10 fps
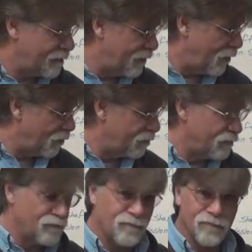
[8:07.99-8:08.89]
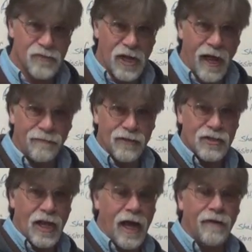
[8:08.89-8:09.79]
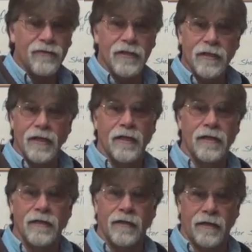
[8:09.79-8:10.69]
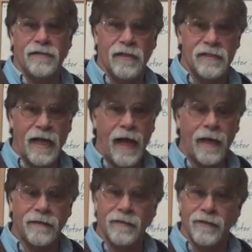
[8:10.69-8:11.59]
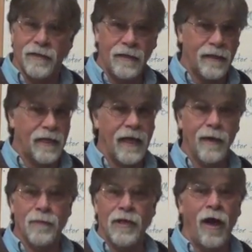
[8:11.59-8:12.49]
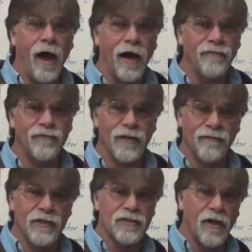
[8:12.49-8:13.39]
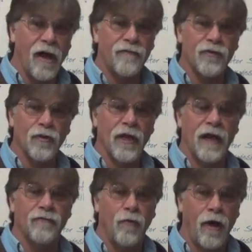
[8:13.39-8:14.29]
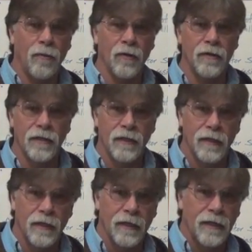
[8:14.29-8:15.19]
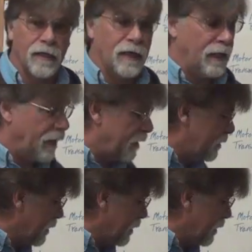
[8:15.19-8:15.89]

you know, shaft to shaft, is exact. It can't be off. If it's off, you'll have wobble and